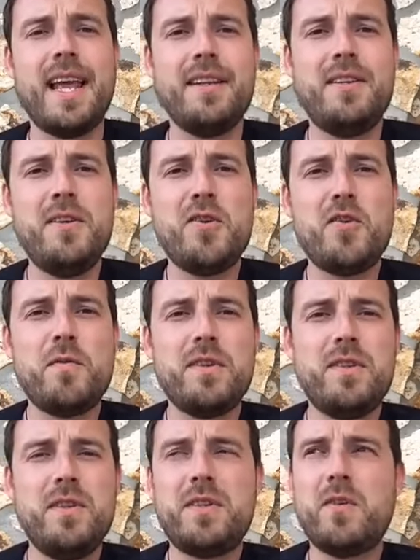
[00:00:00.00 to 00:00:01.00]
do you
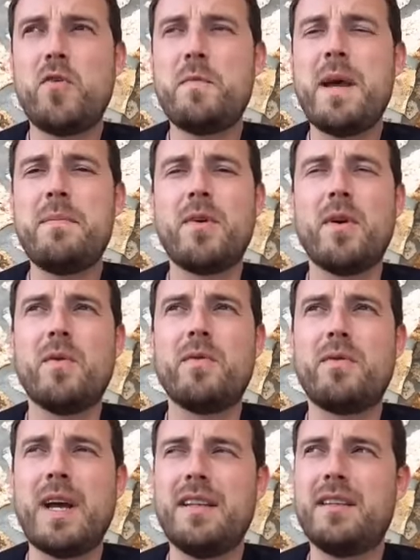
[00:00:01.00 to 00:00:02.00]
do you still remember
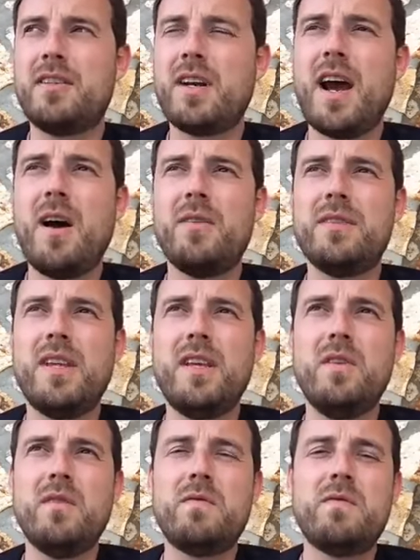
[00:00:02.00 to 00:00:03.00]
as a child that
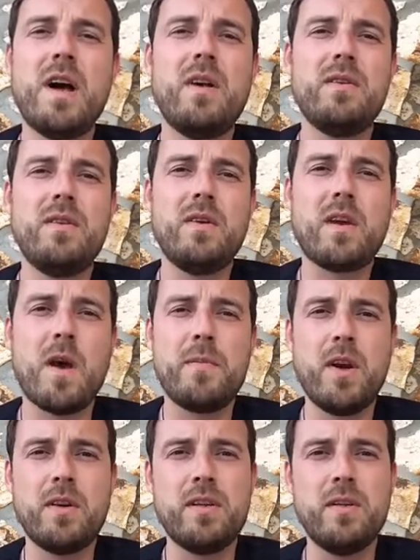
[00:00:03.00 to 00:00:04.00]
you felt you'd come
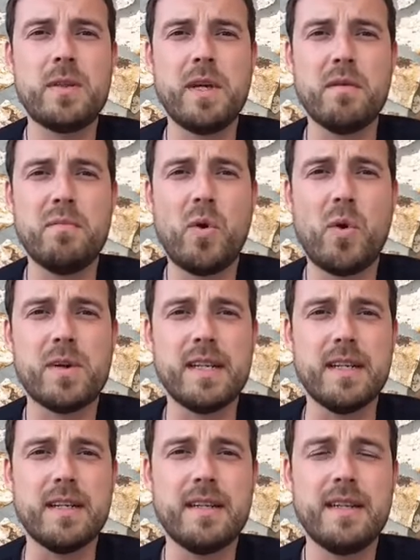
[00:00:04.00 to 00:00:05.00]
here to do something
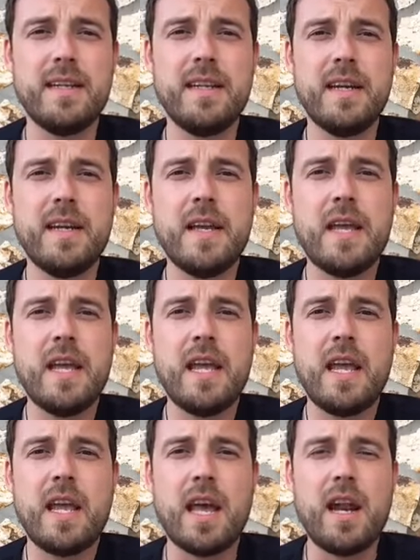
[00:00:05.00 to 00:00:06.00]
important?
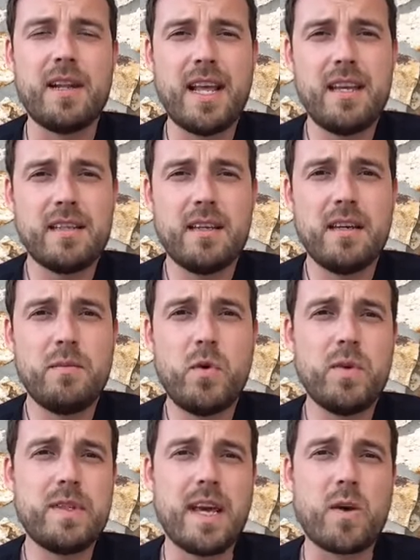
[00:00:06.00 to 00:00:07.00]
And I'd like to
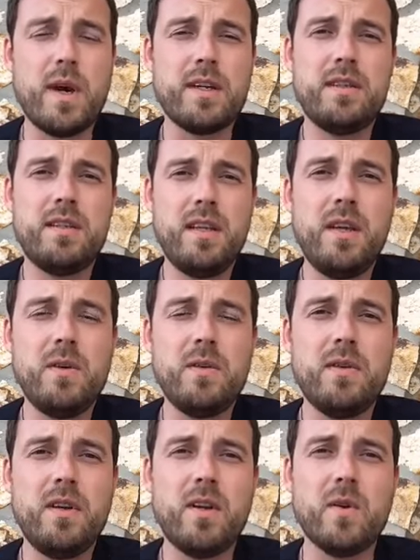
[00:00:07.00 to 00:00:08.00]
pose that question to you.
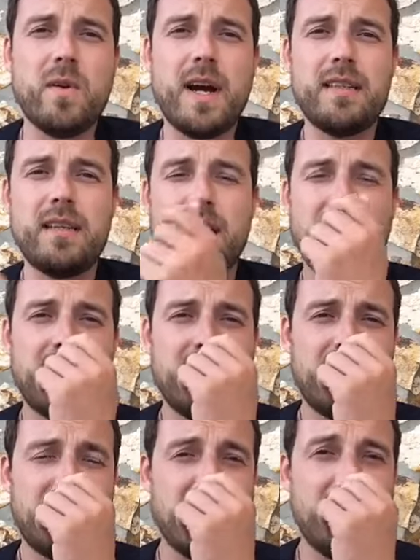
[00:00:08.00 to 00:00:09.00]
You know, as a as
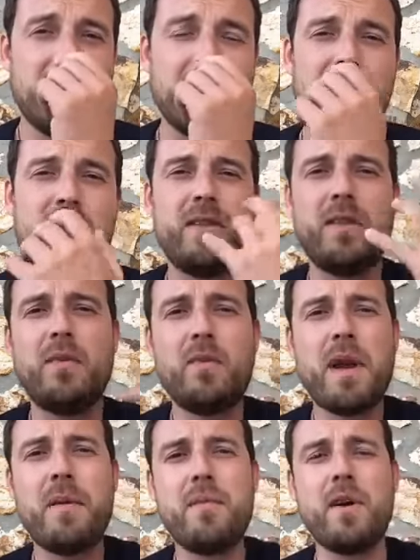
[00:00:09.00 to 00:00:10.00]
a children, do you still
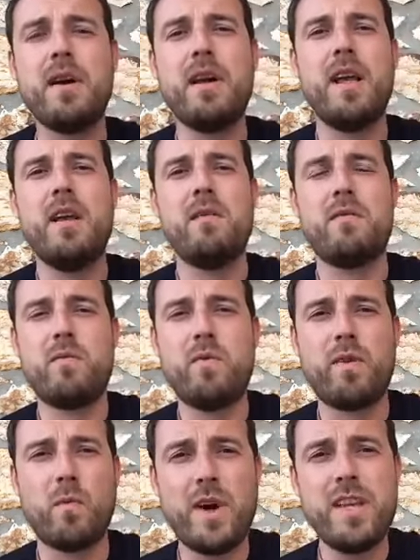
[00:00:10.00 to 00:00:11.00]
remember
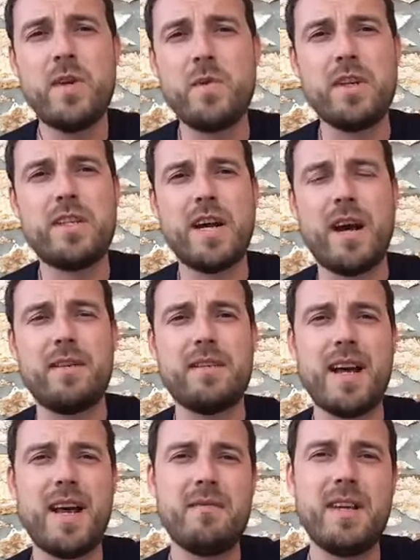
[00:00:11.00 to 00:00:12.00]
from when you were a
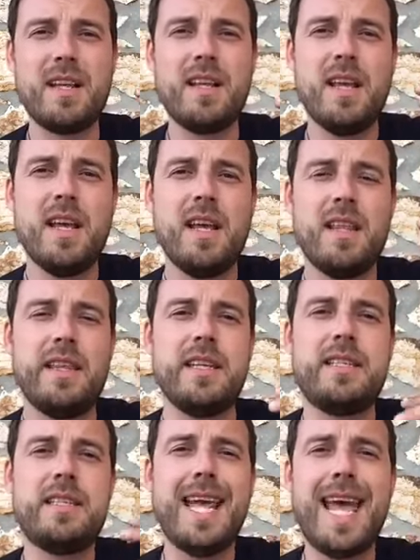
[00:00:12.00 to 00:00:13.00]
child having
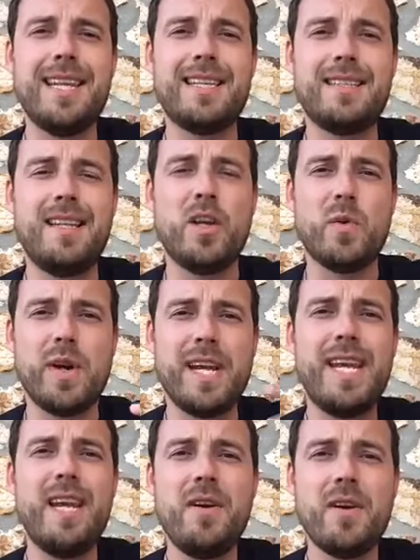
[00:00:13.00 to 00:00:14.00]
this sense that you were
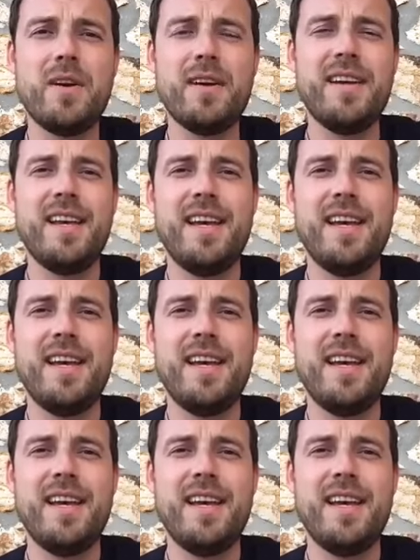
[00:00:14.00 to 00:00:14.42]
here